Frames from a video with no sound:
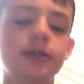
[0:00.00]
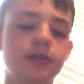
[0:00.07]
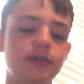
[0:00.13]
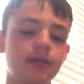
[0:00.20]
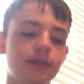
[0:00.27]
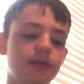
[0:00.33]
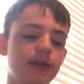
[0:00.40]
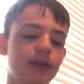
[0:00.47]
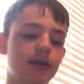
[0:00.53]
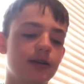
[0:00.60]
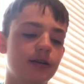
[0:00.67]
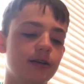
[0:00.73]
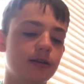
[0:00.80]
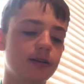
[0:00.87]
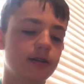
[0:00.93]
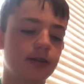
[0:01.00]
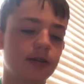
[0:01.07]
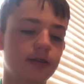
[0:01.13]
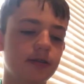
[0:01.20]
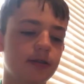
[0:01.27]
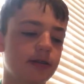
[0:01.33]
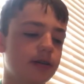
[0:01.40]
So, yeah.
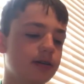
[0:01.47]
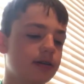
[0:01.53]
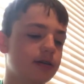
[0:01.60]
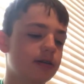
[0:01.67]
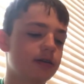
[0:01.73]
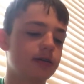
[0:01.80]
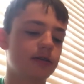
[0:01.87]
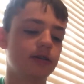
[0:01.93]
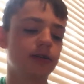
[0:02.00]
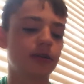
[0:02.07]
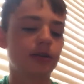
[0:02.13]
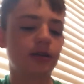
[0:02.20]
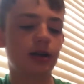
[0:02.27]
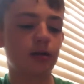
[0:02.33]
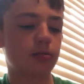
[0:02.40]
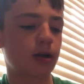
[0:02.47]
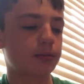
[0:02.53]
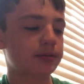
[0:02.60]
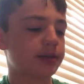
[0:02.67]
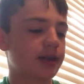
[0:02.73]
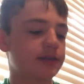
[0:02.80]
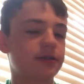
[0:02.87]
And I'll probably
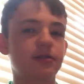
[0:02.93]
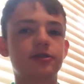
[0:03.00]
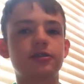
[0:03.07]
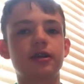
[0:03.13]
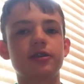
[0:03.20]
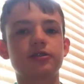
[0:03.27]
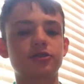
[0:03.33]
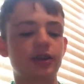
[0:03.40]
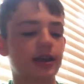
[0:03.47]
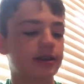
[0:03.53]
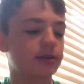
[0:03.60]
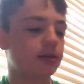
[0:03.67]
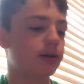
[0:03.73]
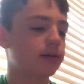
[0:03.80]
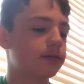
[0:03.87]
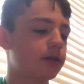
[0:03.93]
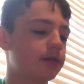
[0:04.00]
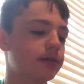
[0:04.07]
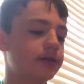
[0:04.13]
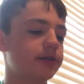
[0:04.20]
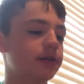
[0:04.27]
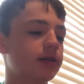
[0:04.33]
take the dust jacket off of
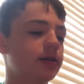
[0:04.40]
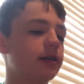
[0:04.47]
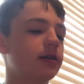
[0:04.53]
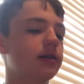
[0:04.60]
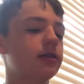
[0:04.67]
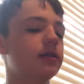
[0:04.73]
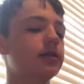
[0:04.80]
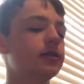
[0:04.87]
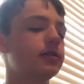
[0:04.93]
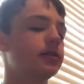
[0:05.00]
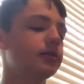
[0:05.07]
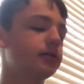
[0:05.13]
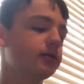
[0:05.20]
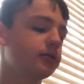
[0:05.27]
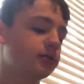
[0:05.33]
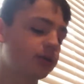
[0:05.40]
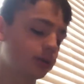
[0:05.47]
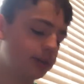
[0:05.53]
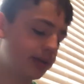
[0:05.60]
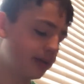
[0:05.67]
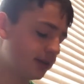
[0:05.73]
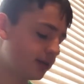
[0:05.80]
it to
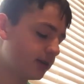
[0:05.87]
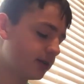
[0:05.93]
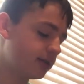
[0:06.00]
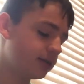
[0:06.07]
read it.